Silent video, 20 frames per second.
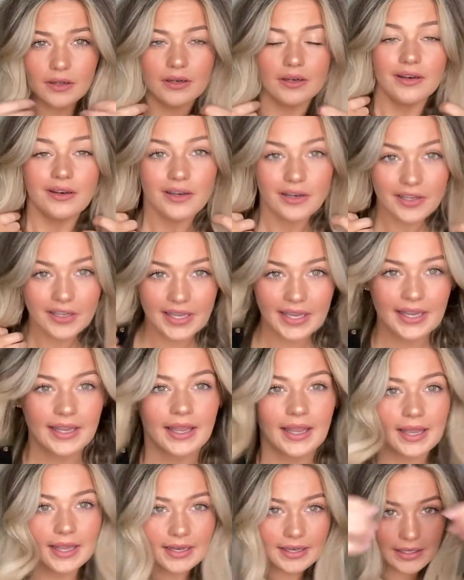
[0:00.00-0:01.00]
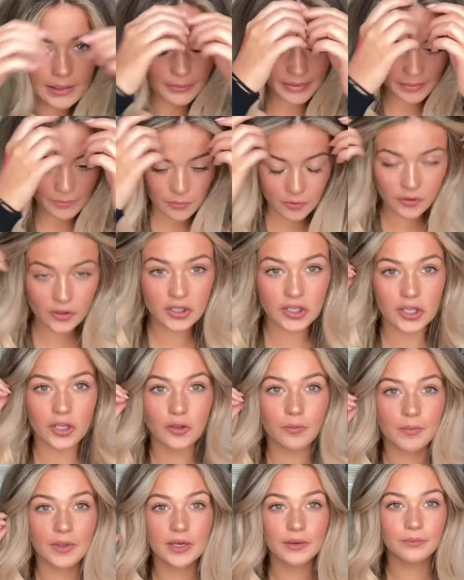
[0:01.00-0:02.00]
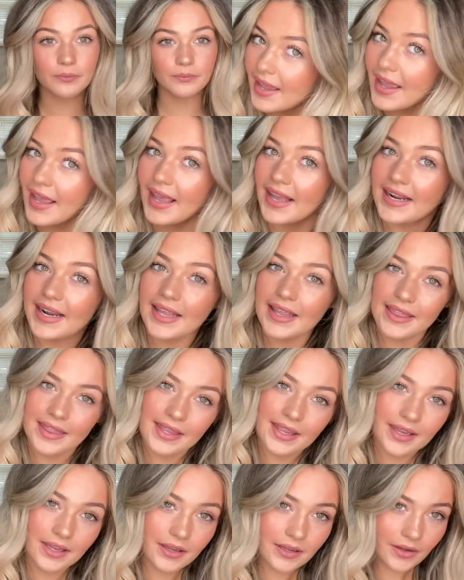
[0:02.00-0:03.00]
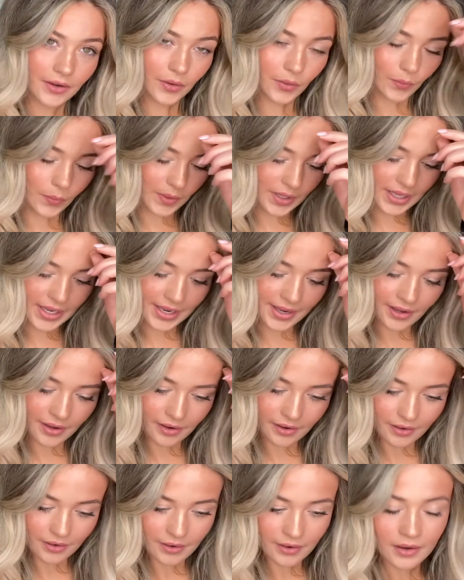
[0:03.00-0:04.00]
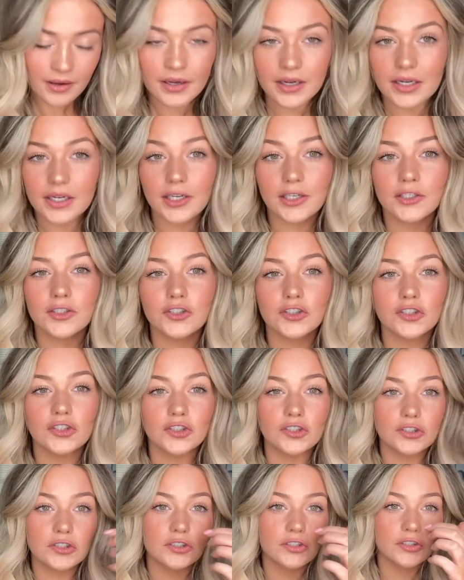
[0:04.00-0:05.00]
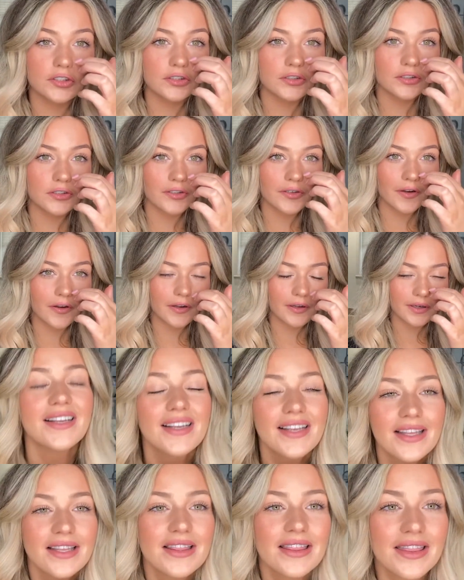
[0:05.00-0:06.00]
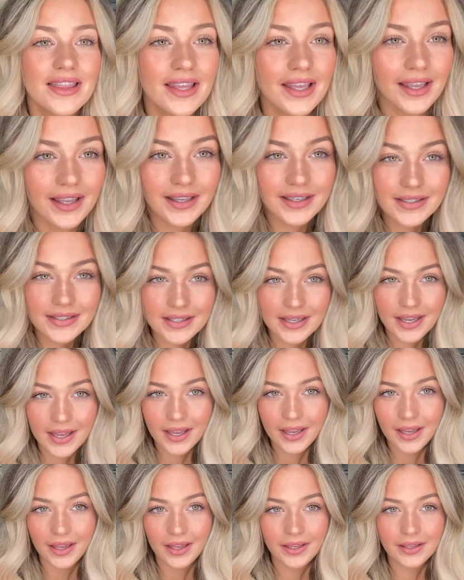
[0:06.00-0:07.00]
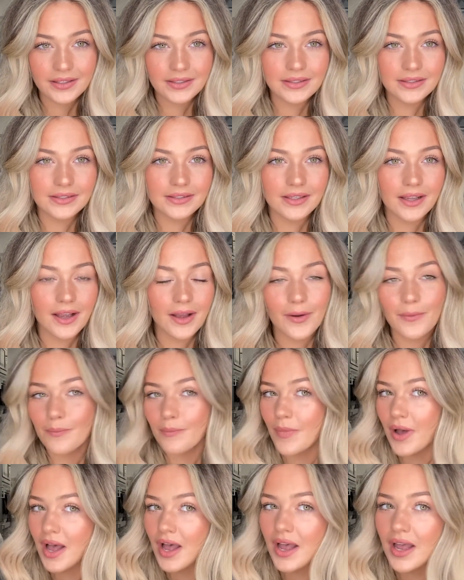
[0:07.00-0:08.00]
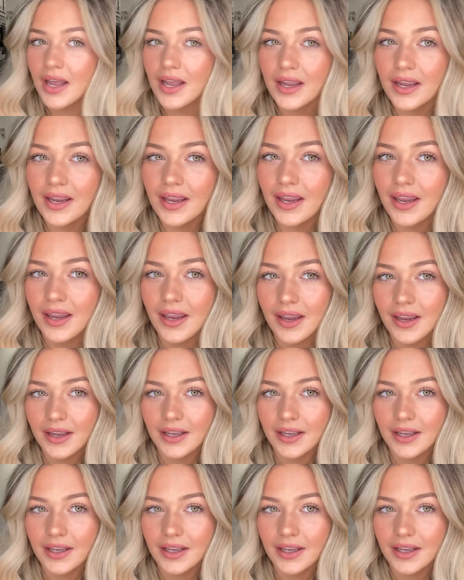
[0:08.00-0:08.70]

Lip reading: looking a little bit more human. And I think we are done. This is my